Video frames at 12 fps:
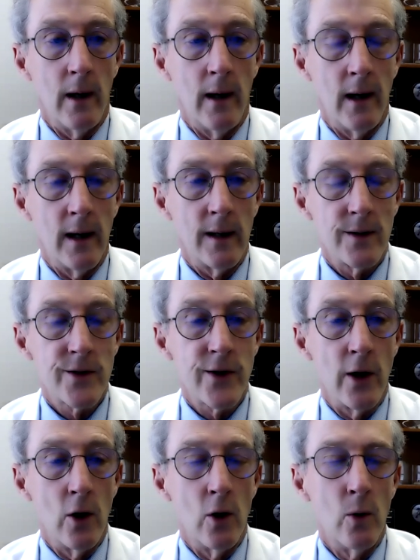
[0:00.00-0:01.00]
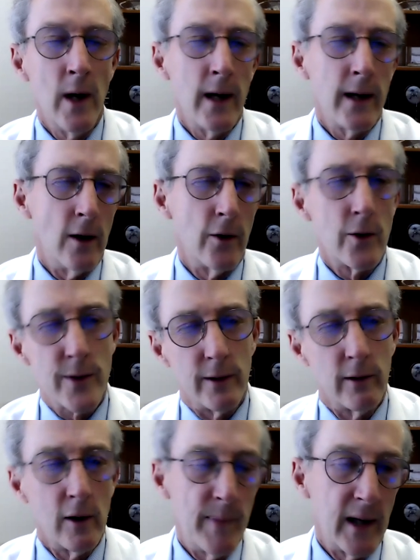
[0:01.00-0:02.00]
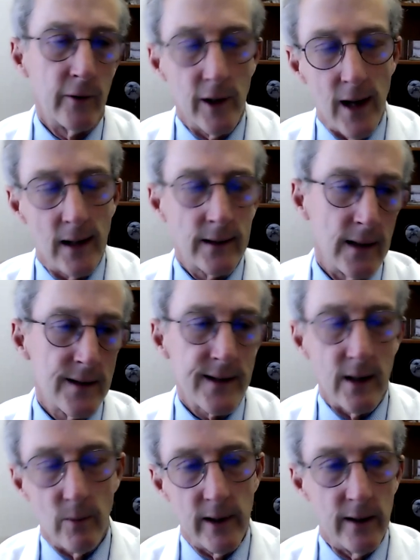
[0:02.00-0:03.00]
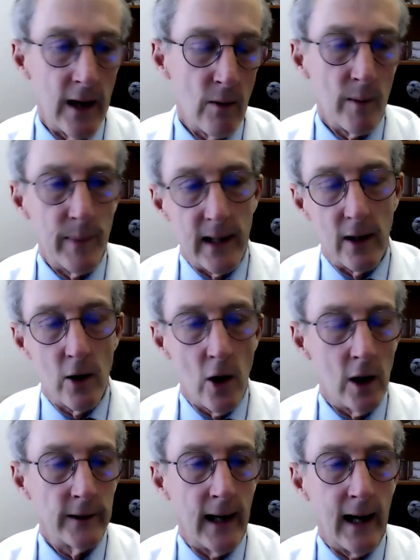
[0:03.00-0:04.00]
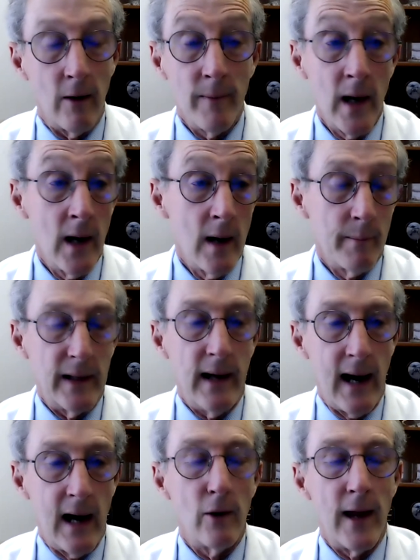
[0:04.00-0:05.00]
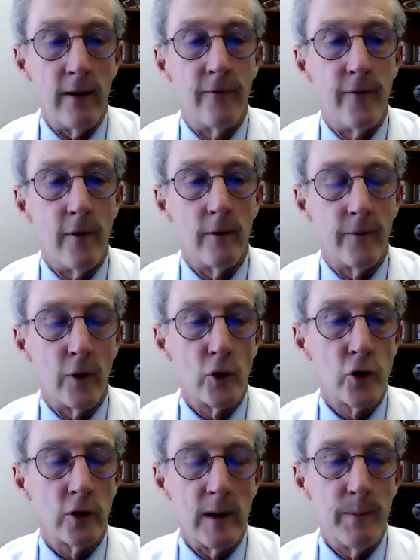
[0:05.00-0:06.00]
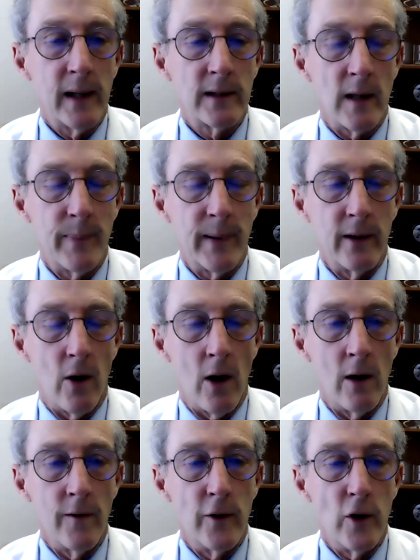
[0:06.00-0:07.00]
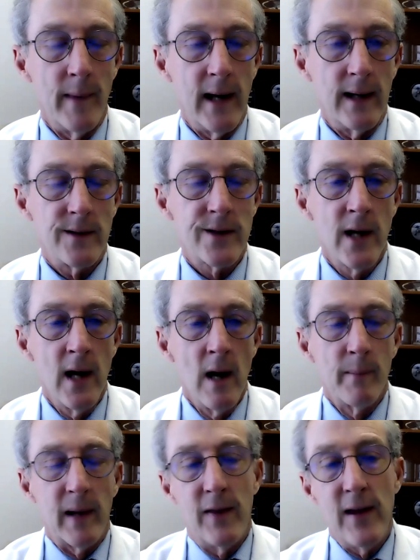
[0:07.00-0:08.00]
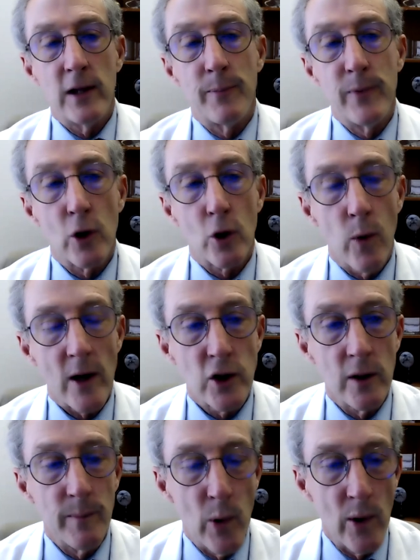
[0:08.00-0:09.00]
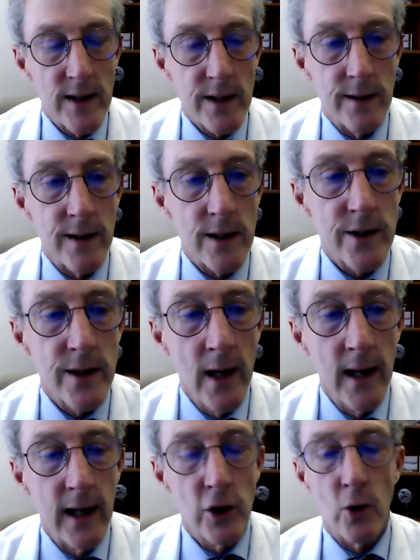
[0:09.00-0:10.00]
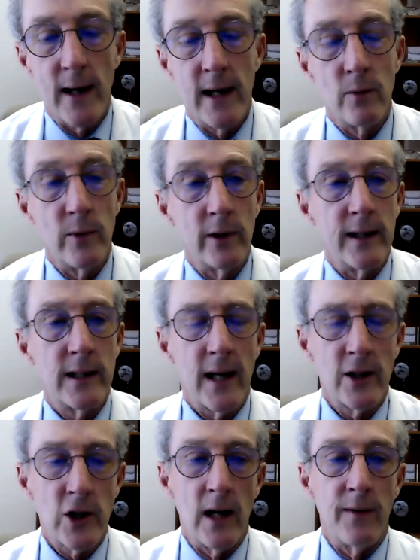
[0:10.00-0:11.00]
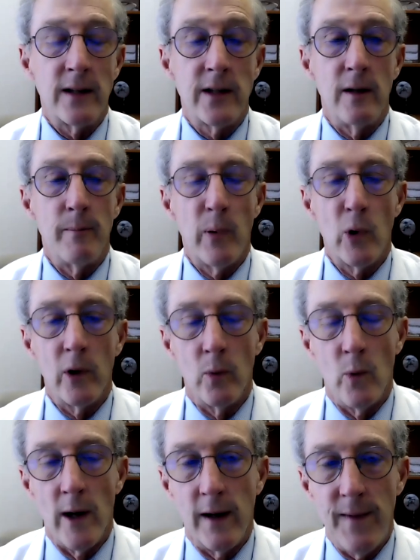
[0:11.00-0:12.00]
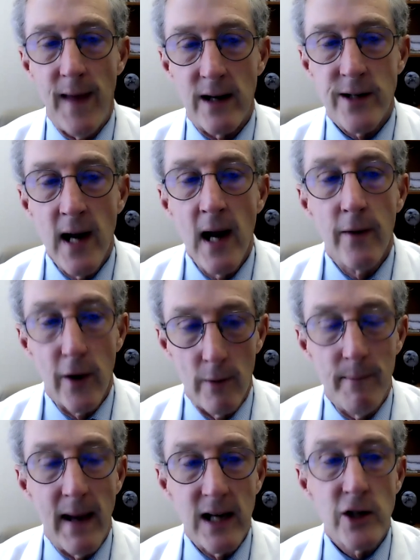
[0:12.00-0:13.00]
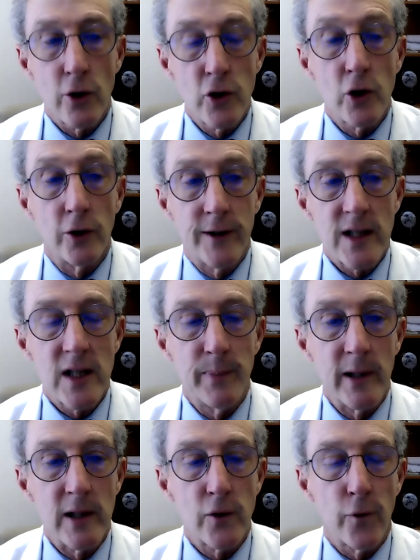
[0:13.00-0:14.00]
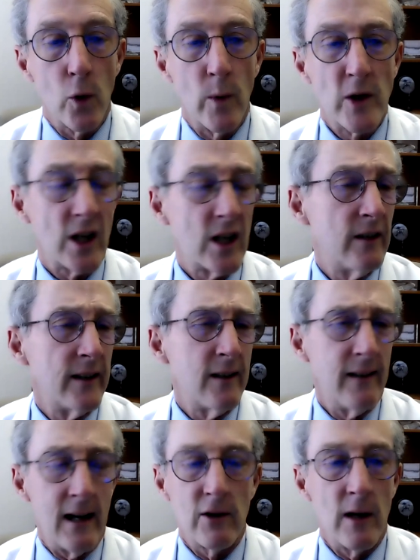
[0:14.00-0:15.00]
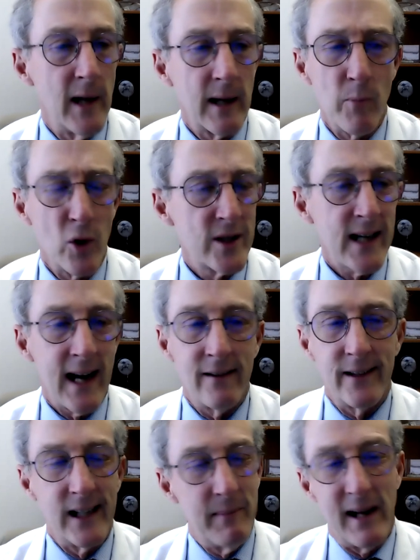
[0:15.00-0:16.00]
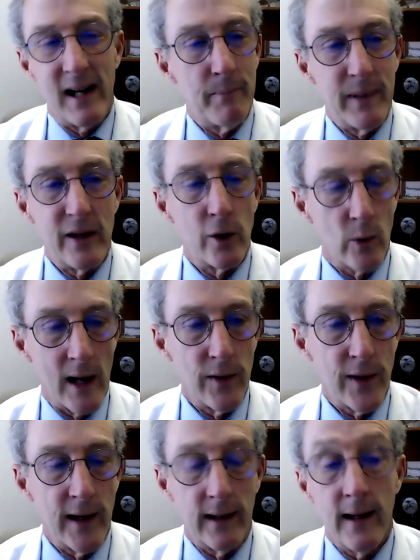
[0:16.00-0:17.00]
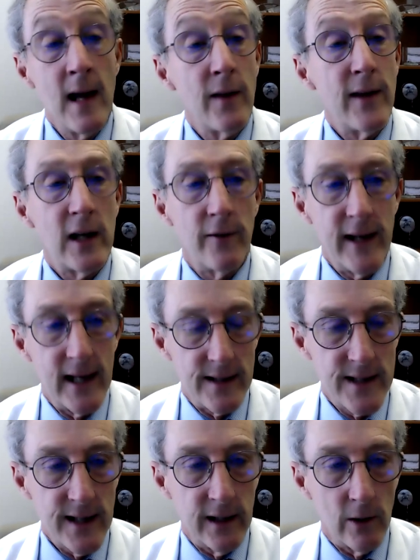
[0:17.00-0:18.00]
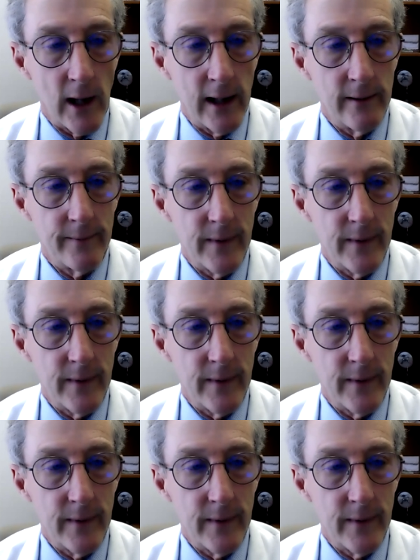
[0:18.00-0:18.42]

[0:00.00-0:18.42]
Uh, so, you know, there's a little bit of reluctance that we they were being called out, but now they've virtually picked up in all the domains. But I think that your question points to this issue I didn't really touch on that's an important one, and that is there are many surgical disciplines for which a clinical outcome like mortality may not be the right thing. Think of ENT, right?